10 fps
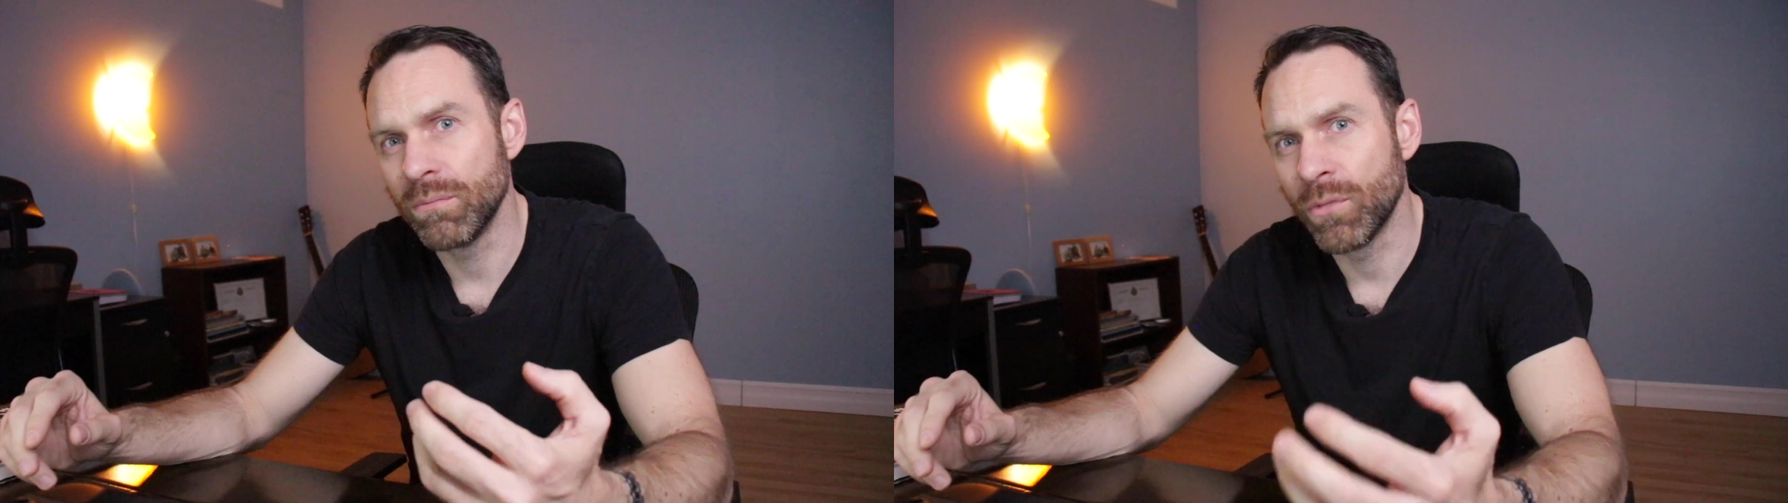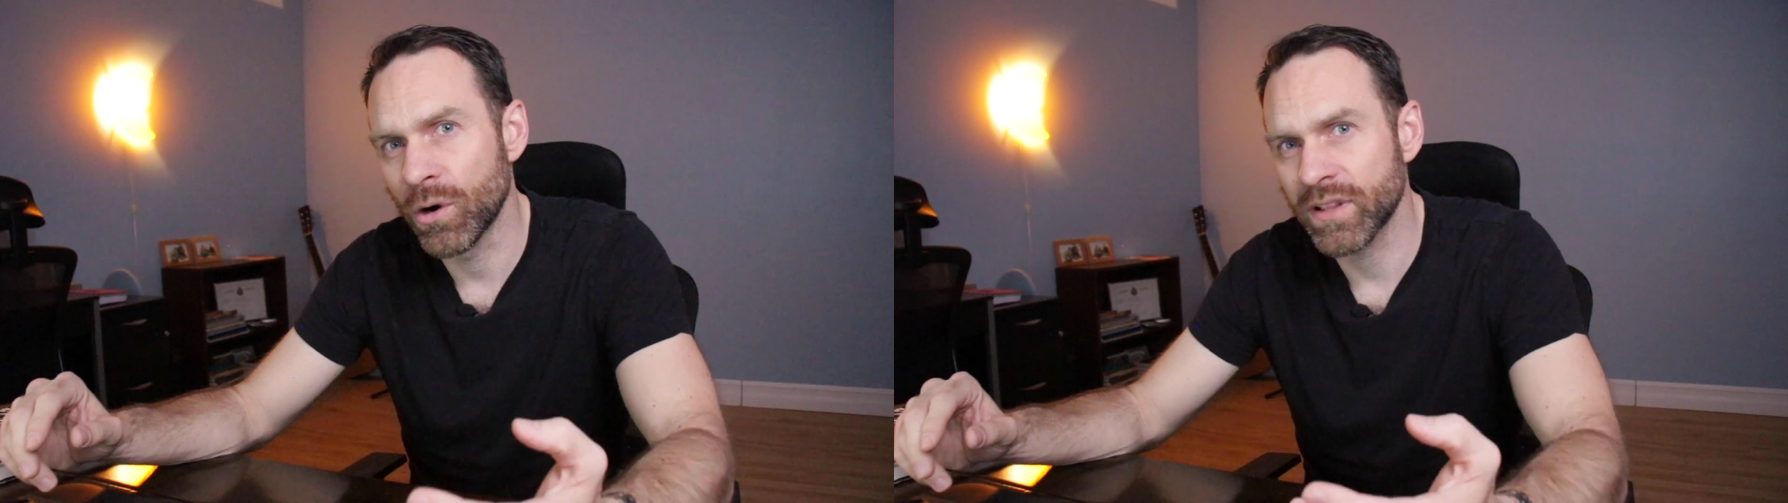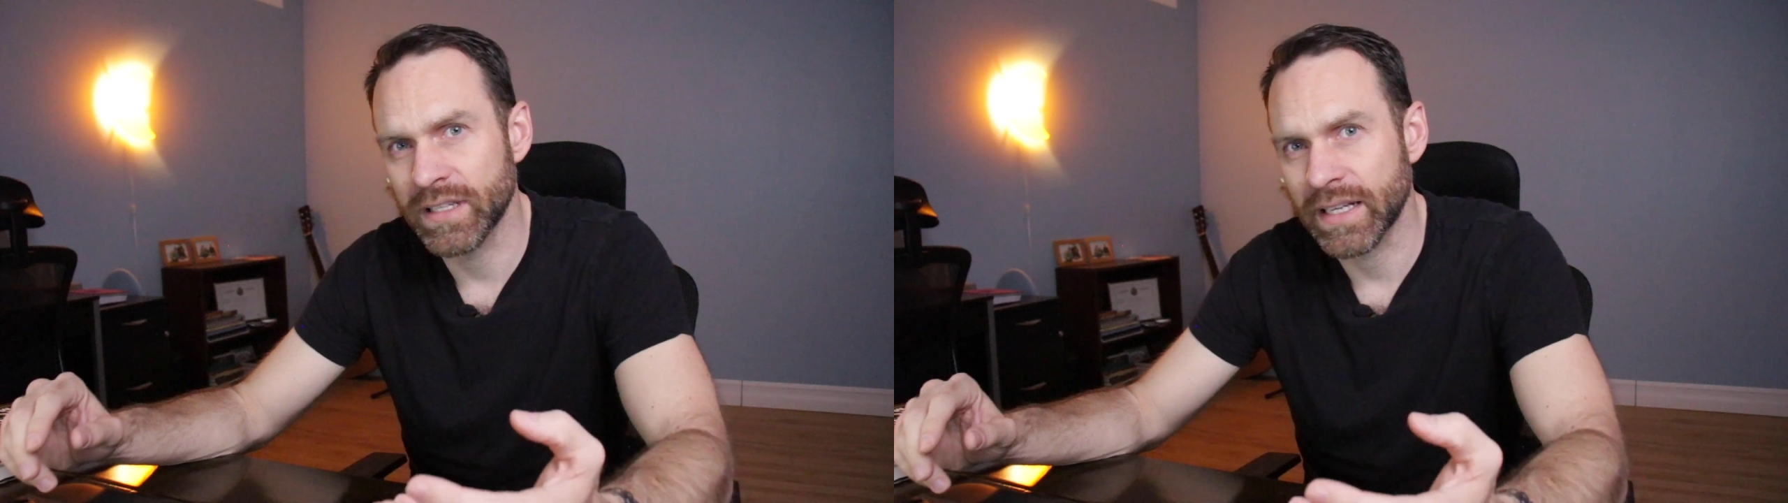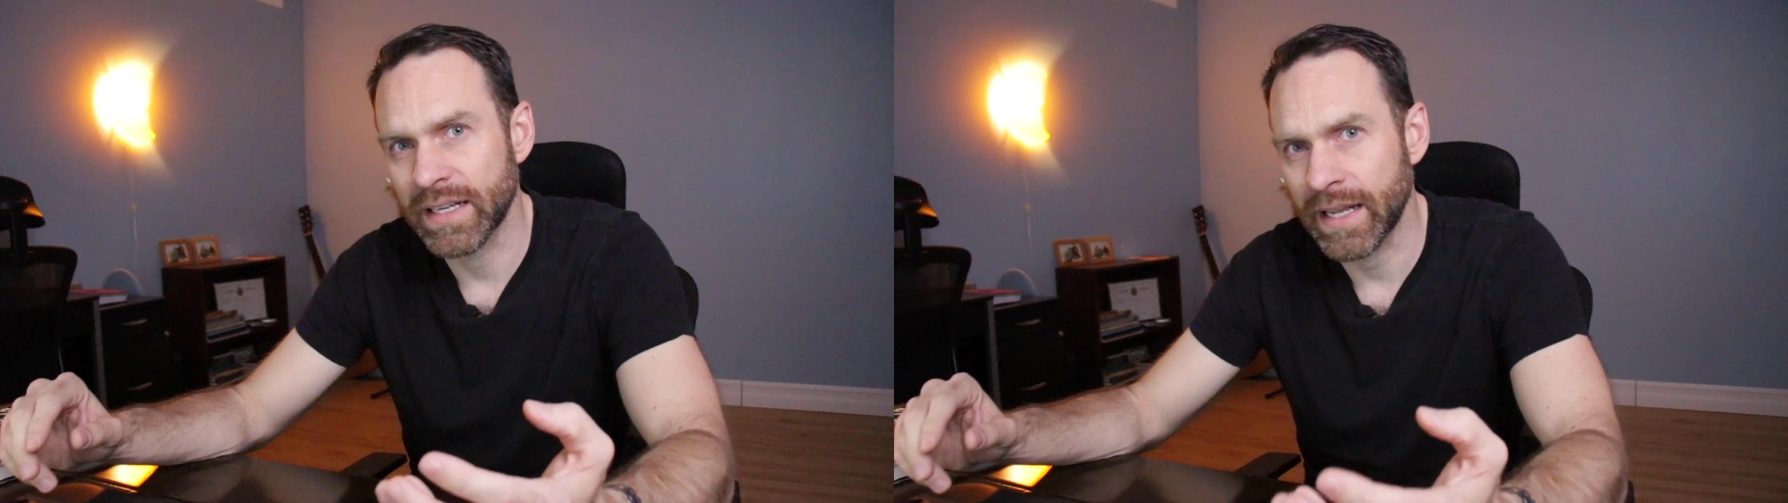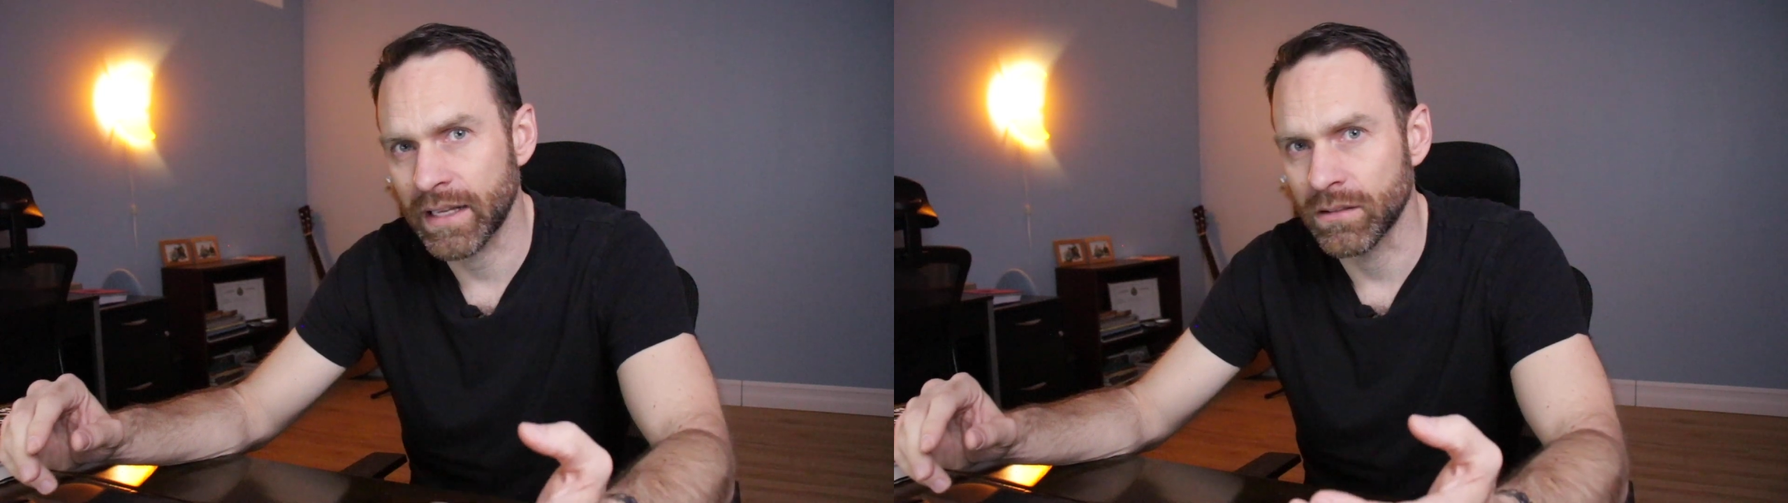more than it can
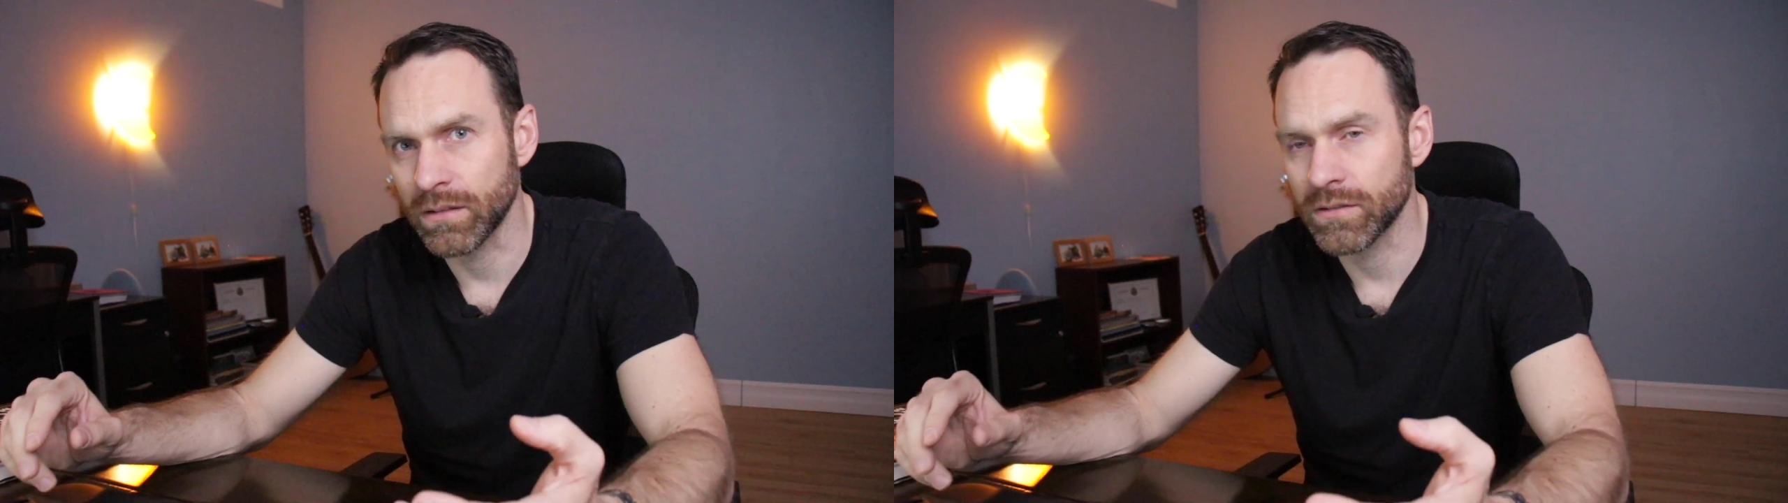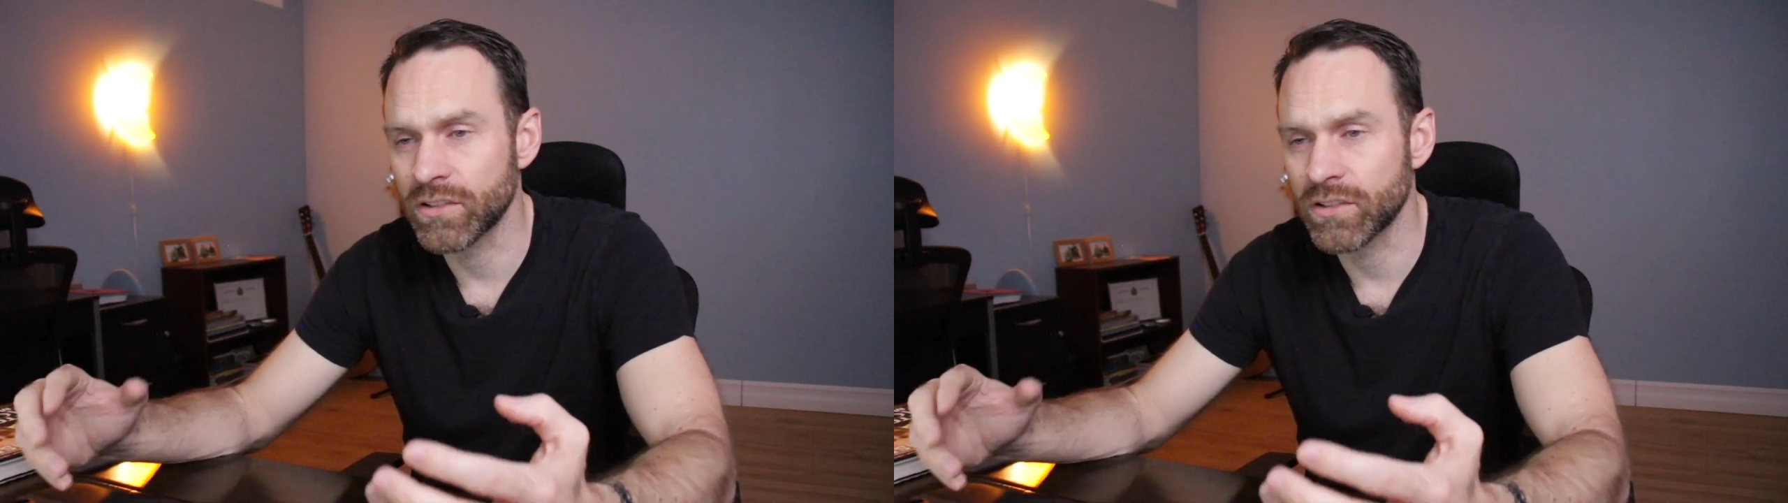handle